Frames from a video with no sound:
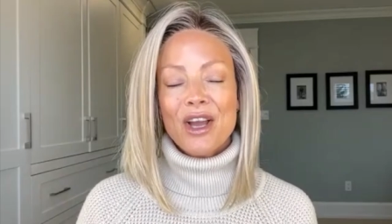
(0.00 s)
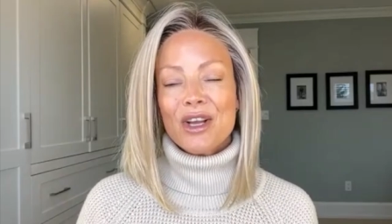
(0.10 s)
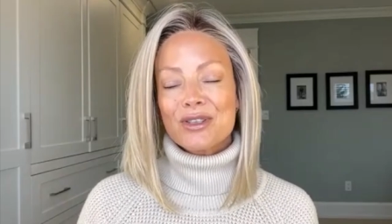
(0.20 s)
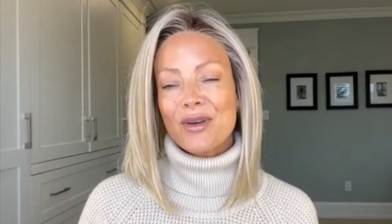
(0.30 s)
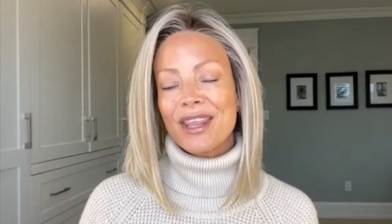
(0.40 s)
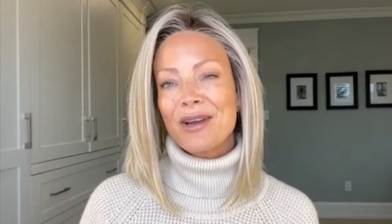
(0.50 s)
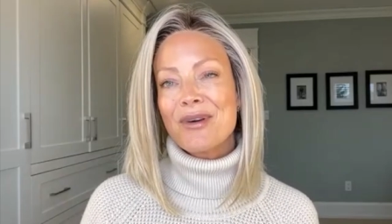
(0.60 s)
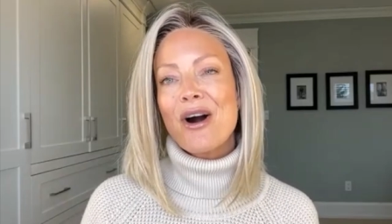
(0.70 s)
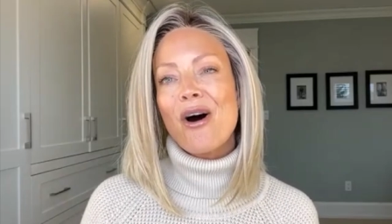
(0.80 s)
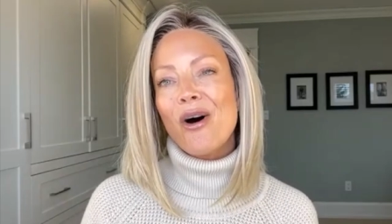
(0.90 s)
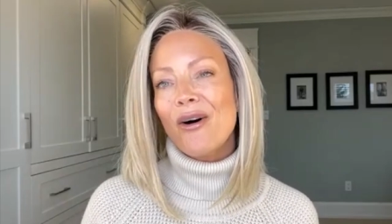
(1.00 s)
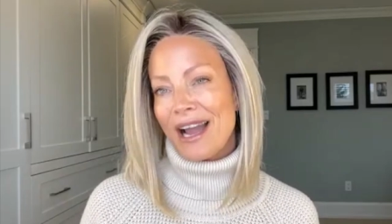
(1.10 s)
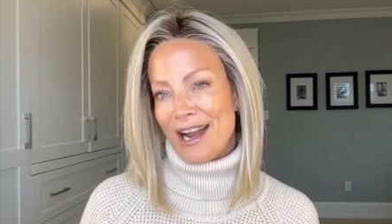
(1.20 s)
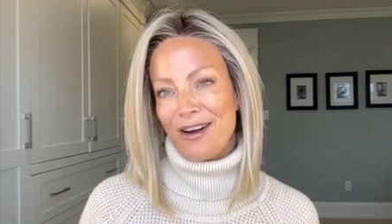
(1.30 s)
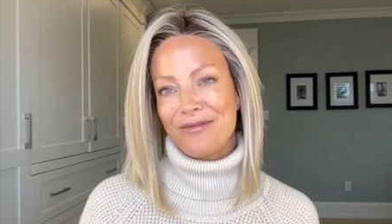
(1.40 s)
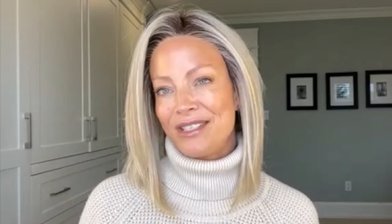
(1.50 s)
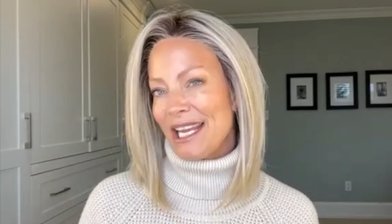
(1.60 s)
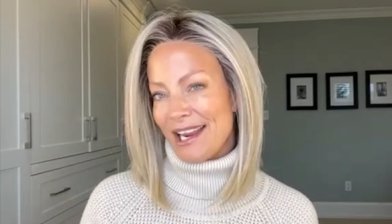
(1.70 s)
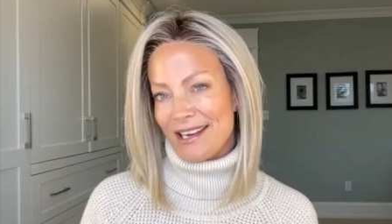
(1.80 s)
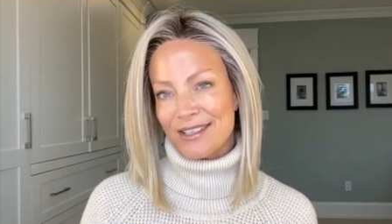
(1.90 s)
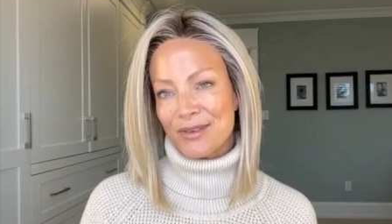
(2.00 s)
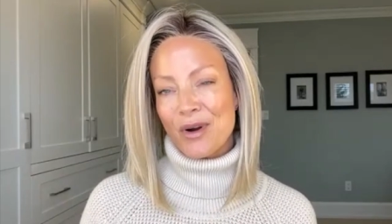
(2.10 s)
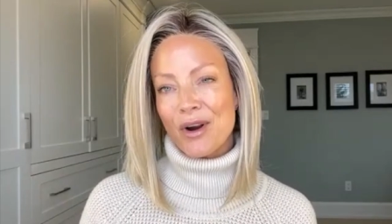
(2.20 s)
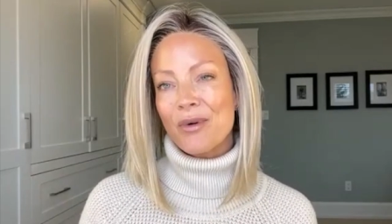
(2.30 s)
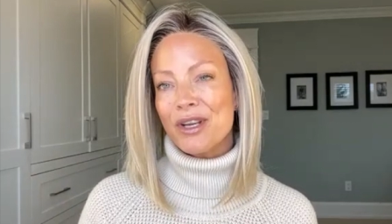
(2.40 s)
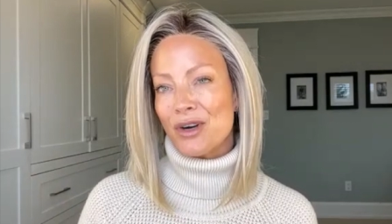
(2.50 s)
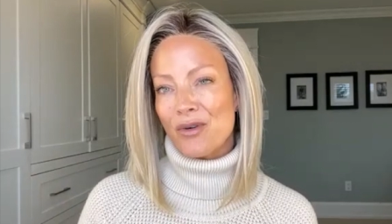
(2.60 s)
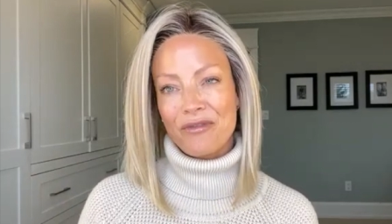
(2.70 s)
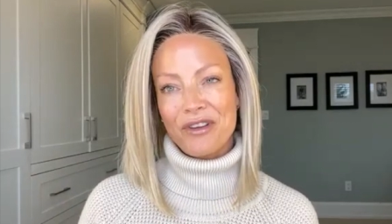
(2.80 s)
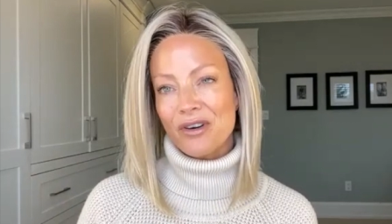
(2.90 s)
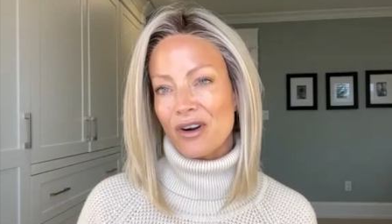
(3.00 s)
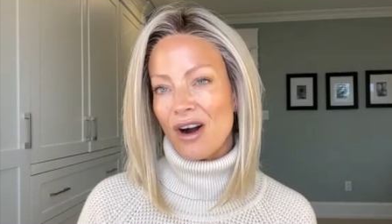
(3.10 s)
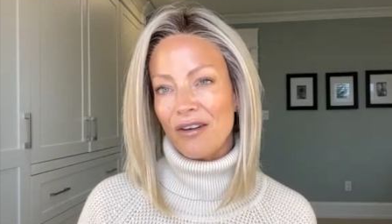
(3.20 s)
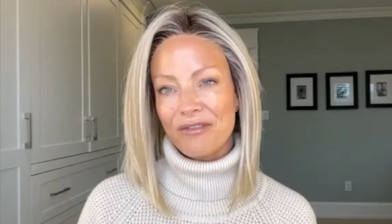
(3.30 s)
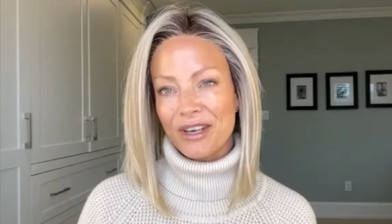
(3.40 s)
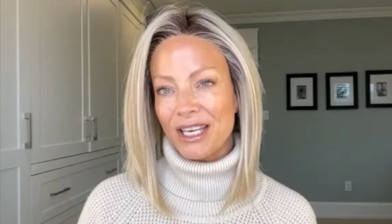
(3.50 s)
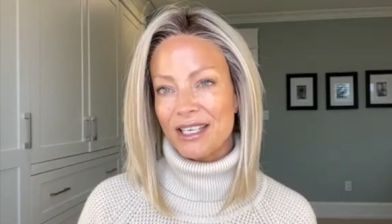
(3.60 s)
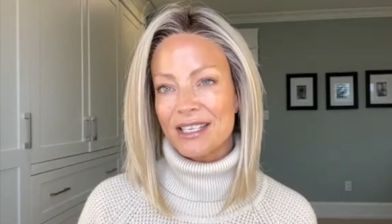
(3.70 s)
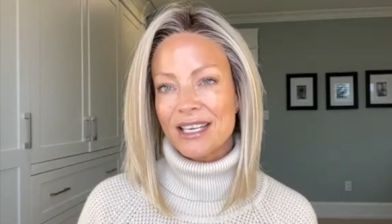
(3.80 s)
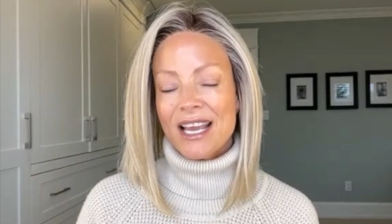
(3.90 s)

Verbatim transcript: So I think we all have days where we don't feel confident.